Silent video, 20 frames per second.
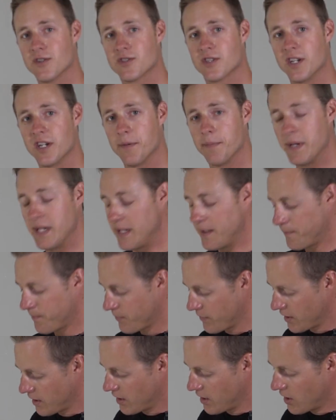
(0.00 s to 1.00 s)
is going to be.
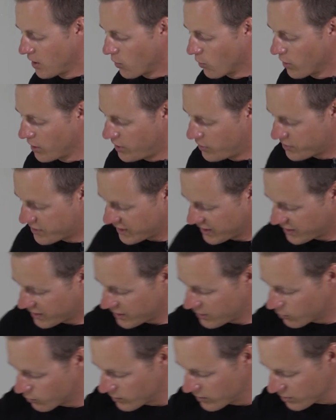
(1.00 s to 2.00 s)
We're using
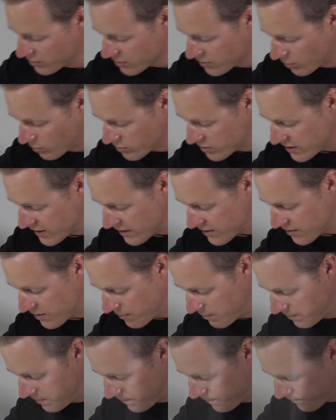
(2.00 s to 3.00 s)
the real stone system,